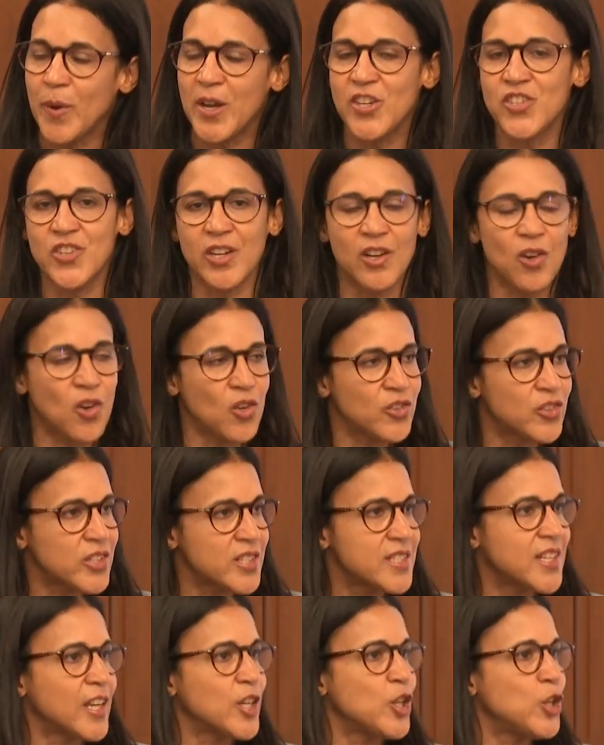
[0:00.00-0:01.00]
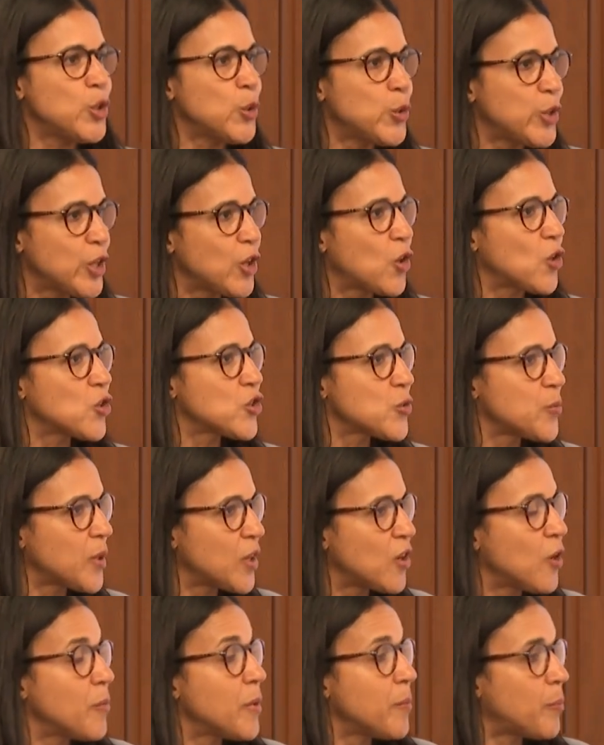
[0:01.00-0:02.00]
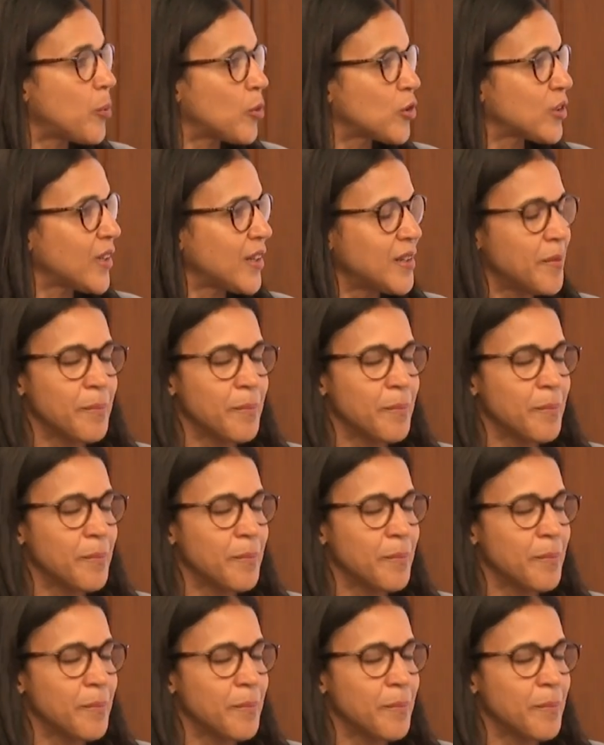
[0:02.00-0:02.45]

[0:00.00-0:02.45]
Asian countries that unicorns become important